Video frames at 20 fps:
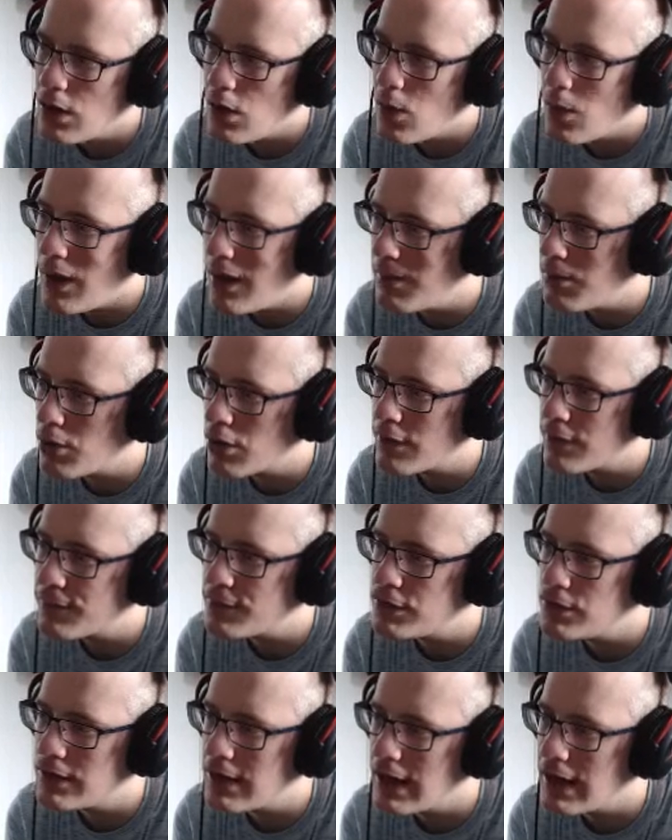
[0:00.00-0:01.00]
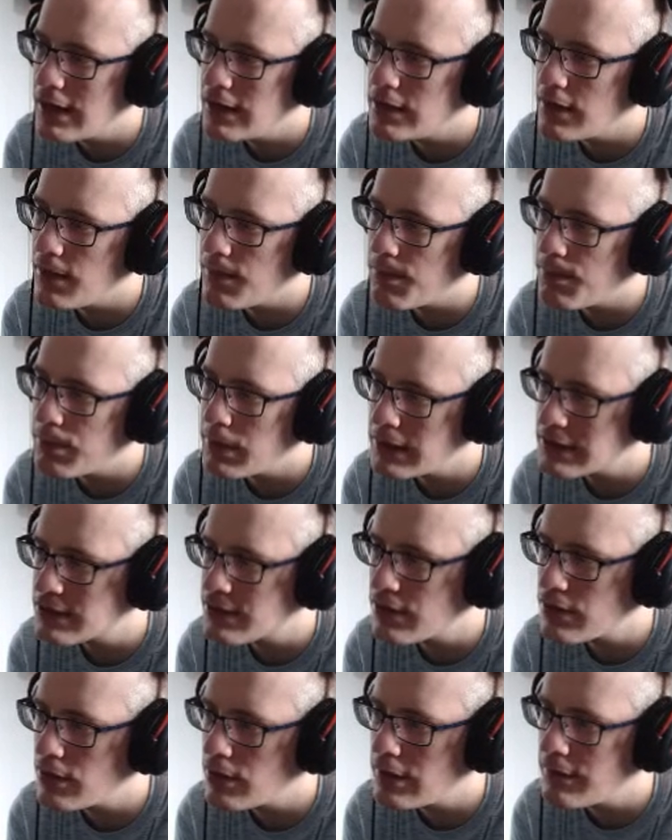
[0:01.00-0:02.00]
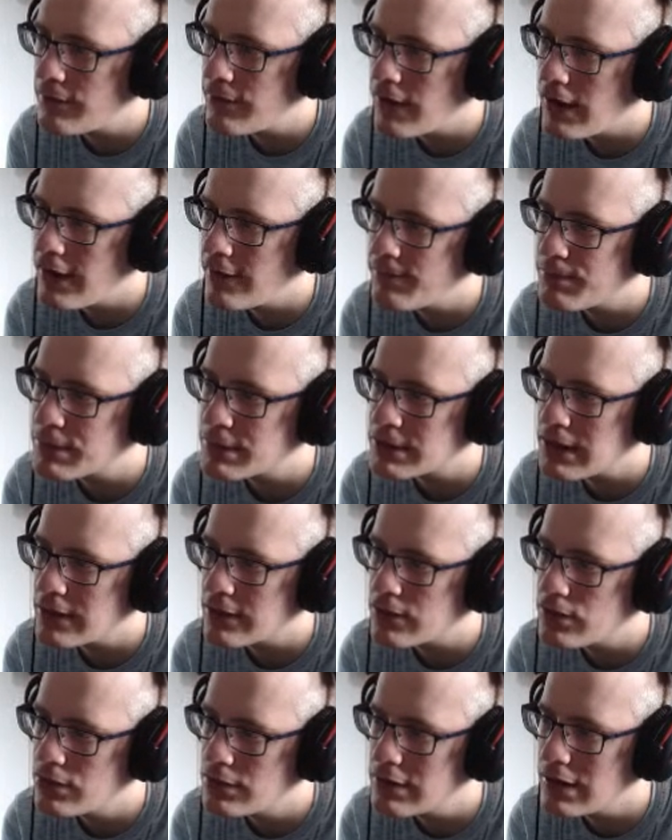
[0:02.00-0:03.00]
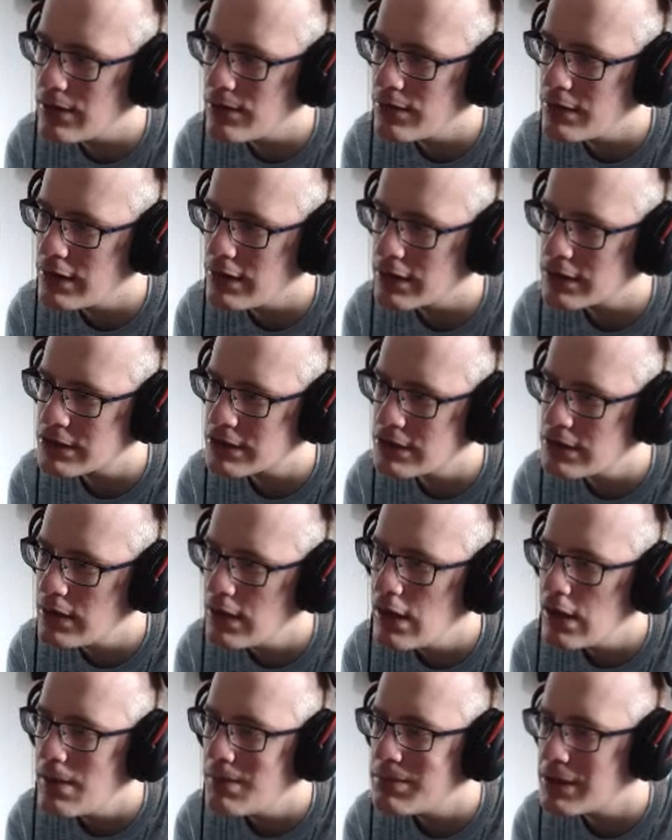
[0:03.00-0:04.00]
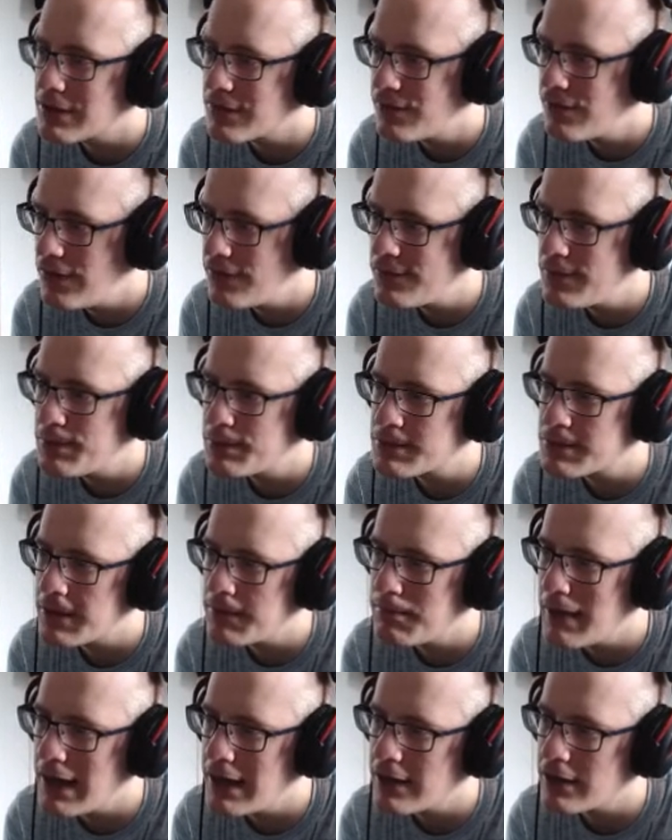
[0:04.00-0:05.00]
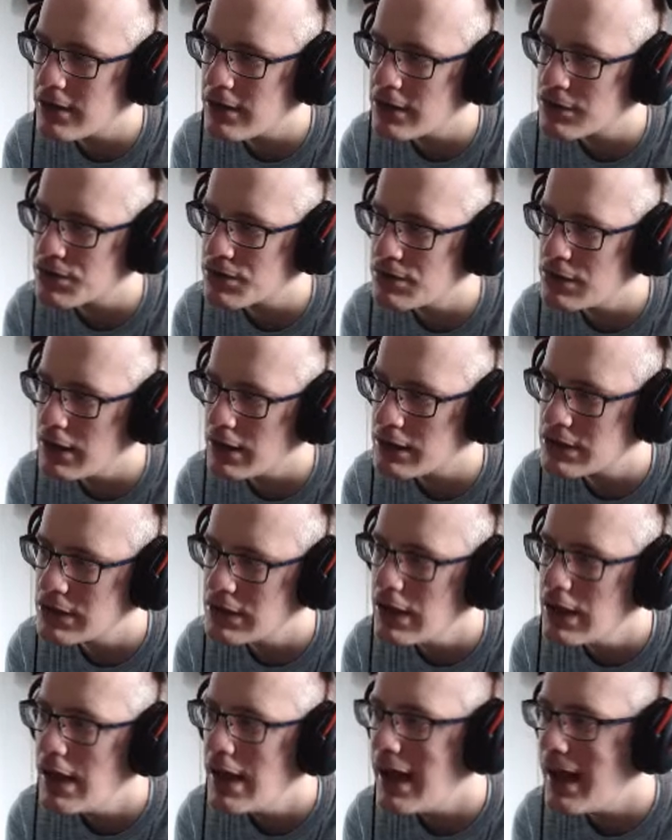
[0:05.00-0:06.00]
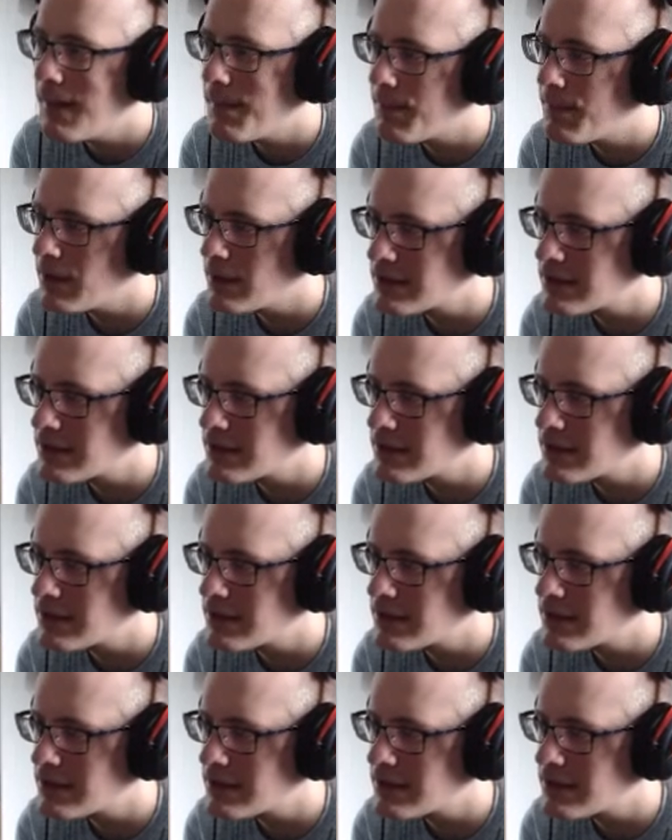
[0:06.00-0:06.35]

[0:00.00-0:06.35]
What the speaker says: While morphed, you gain plus 35% cooldown reduction, plus 50% mana cost reduction, and plus